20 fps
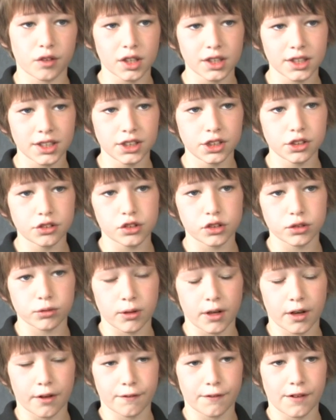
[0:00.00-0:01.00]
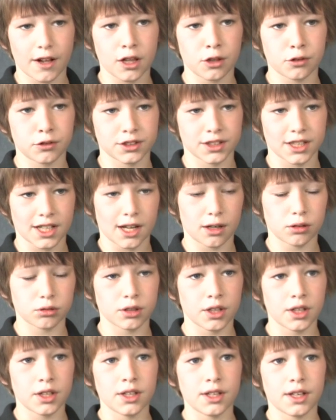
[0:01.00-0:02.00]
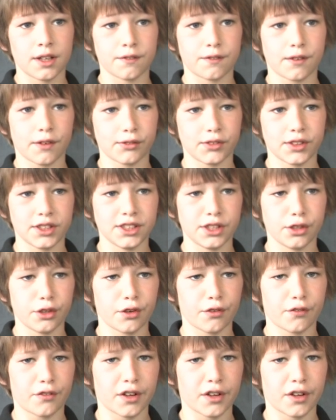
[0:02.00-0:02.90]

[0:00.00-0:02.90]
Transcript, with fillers: thirteen year old when her father was killed, and fifteen